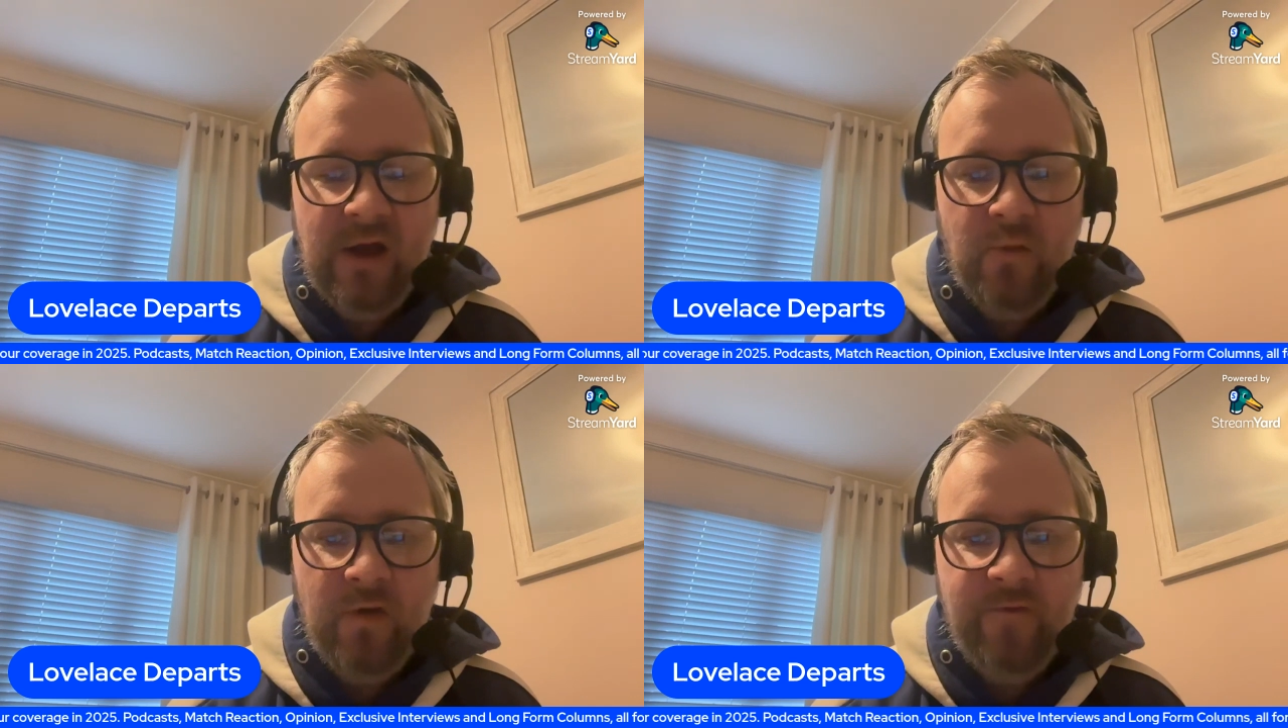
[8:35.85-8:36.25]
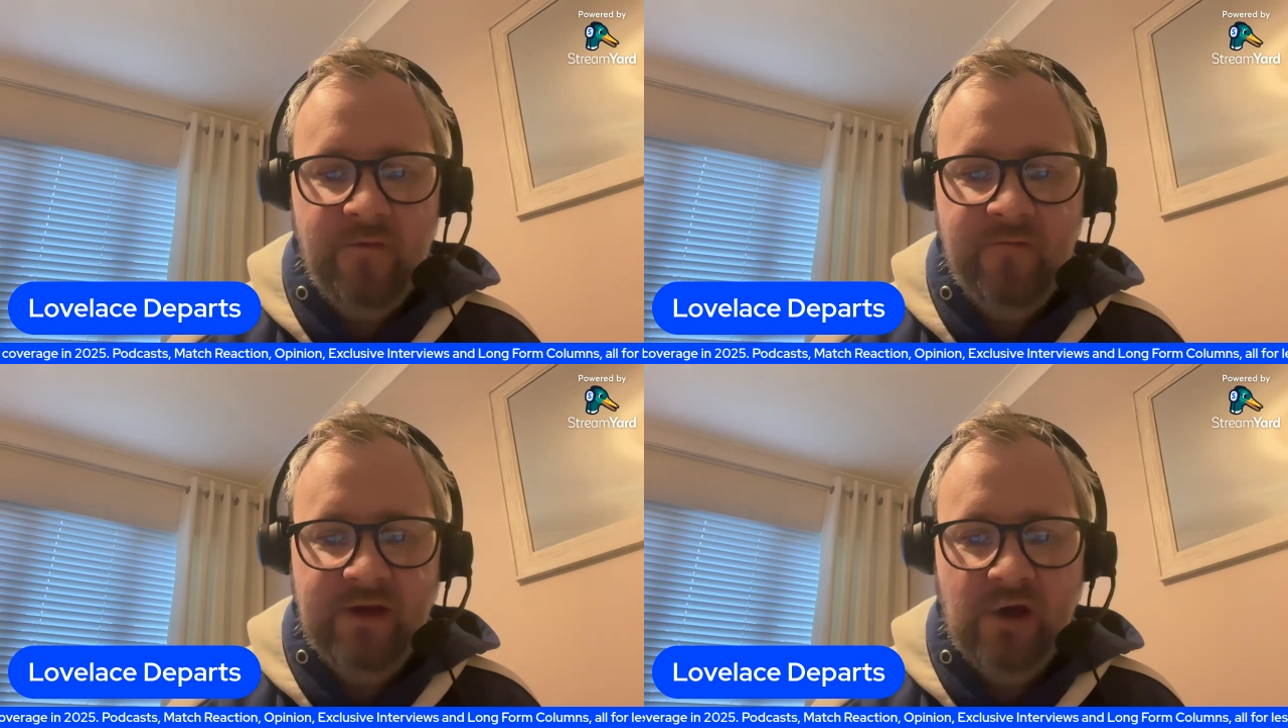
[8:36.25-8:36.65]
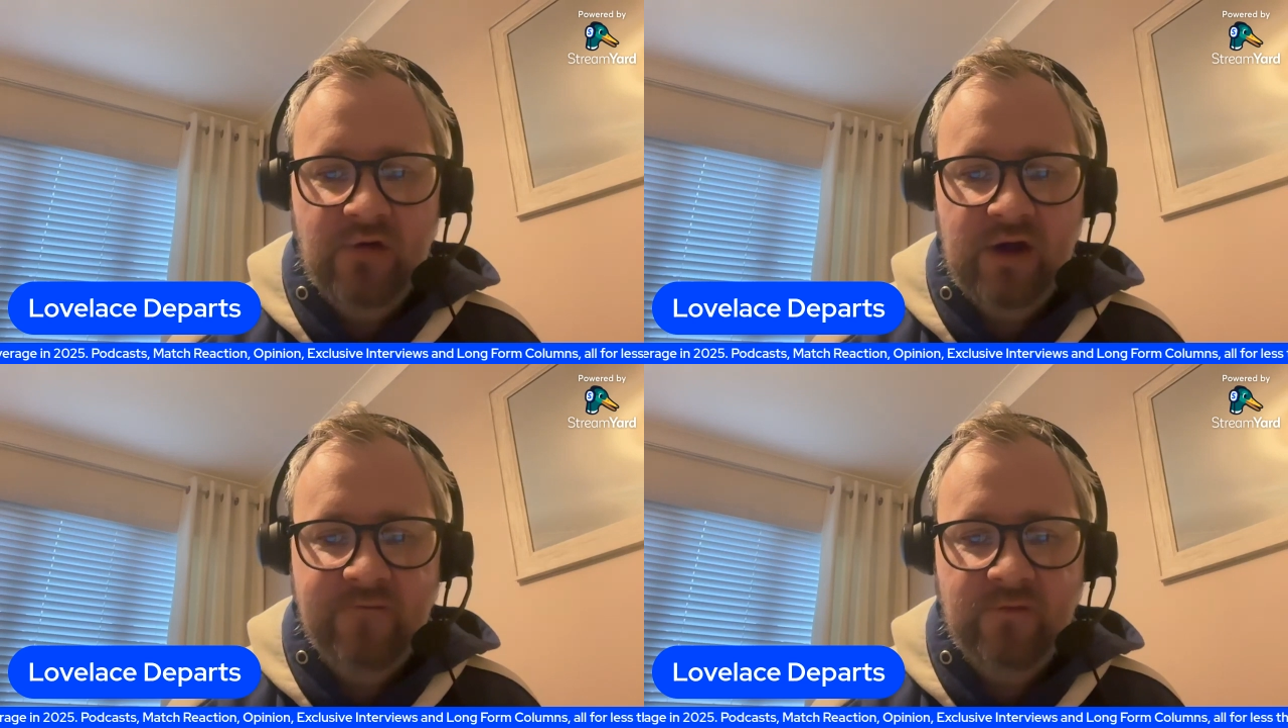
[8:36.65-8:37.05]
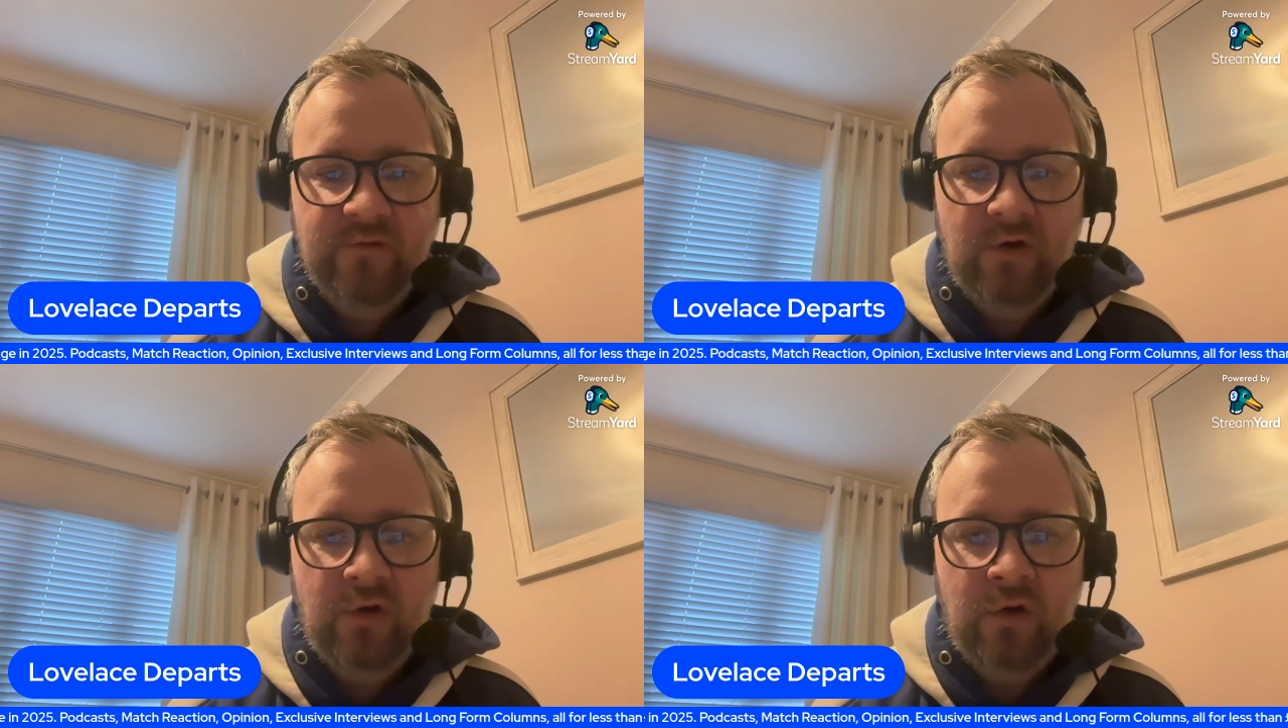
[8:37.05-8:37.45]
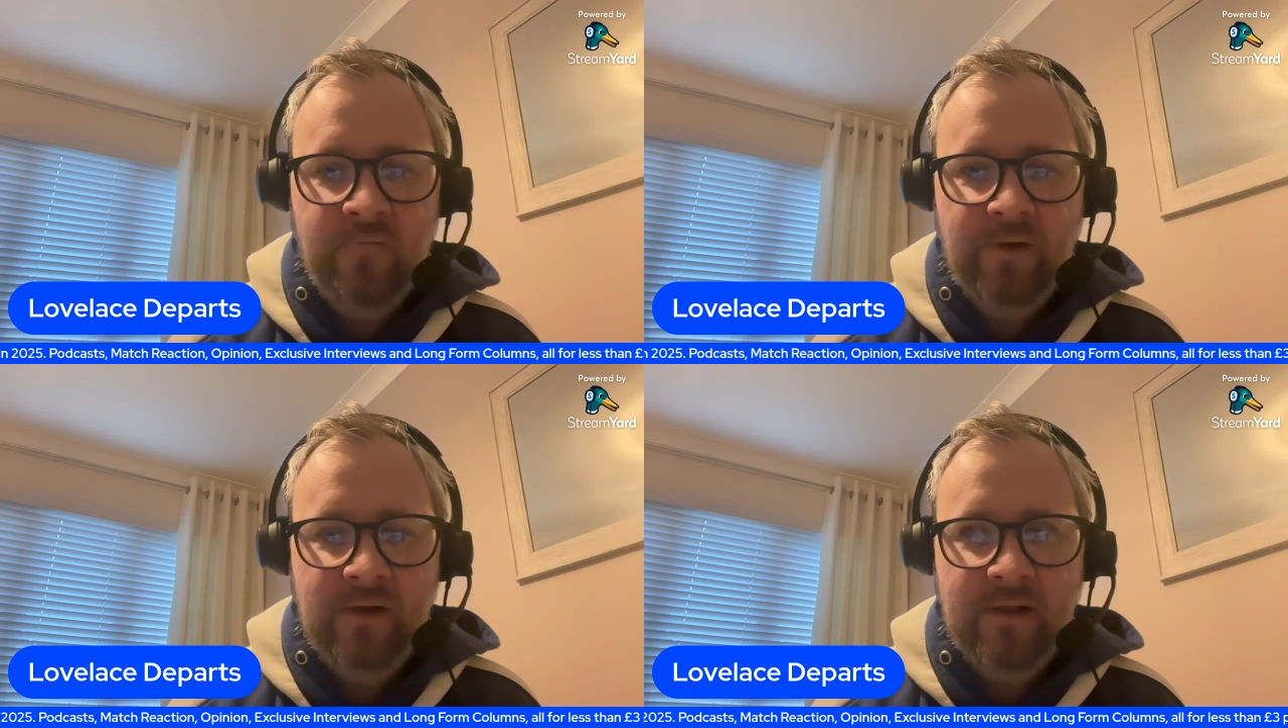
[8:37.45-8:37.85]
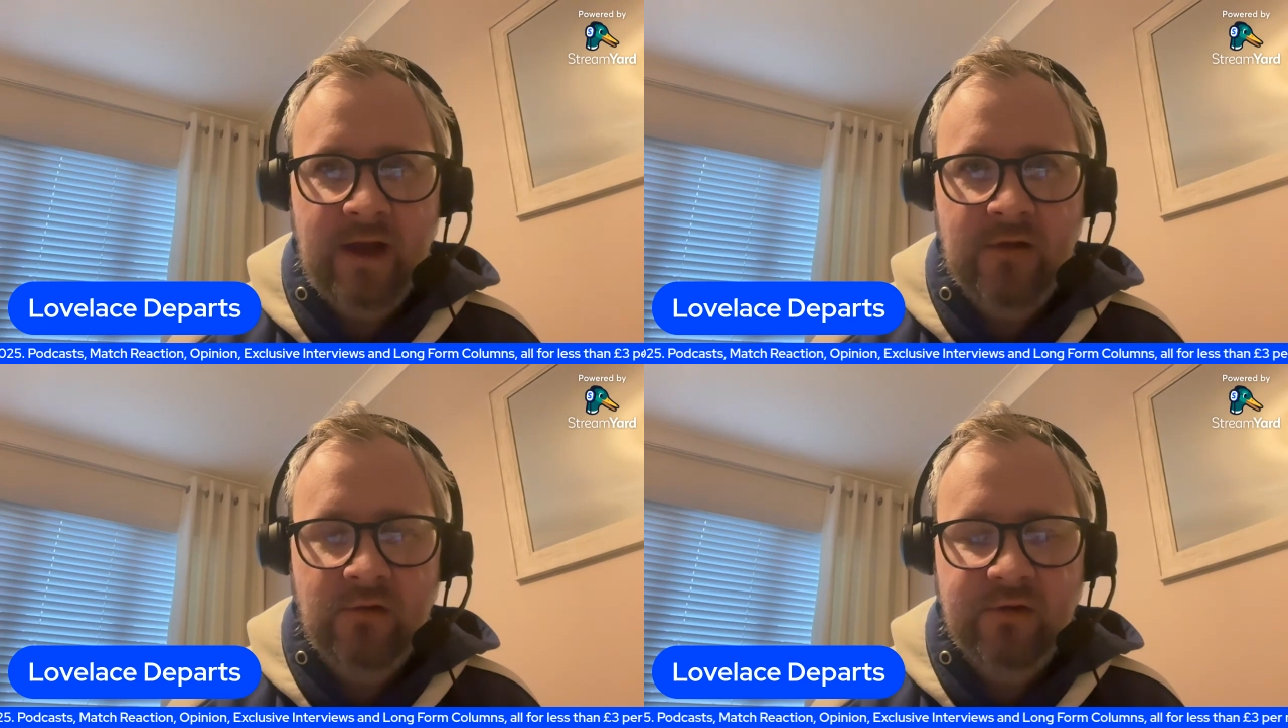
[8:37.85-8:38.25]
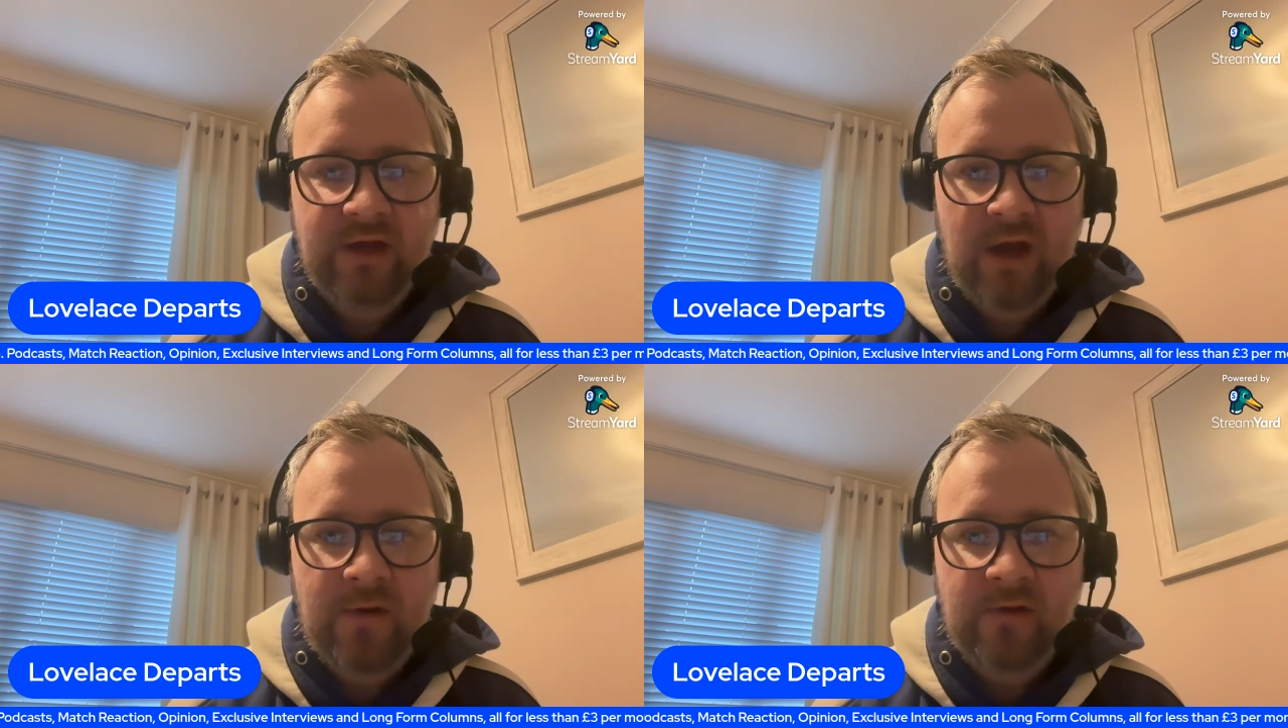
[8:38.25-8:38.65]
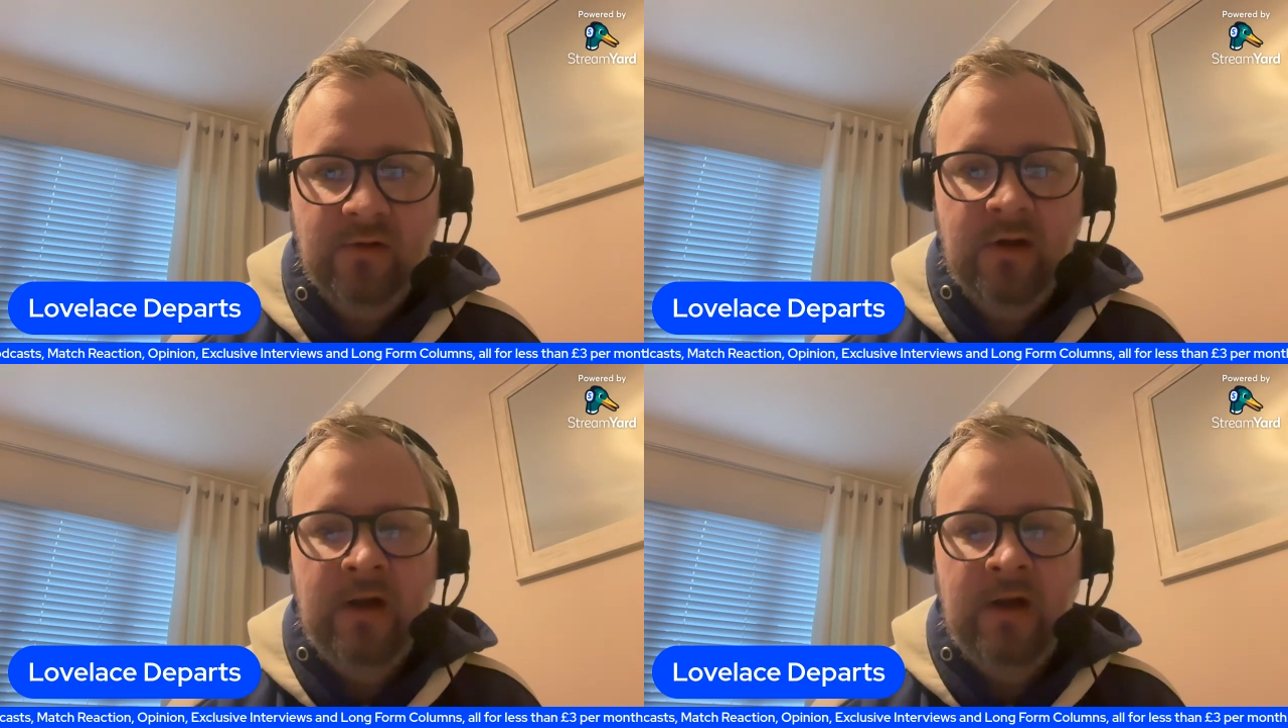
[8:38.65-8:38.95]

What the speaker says: with the arrival of Lyall Cameron.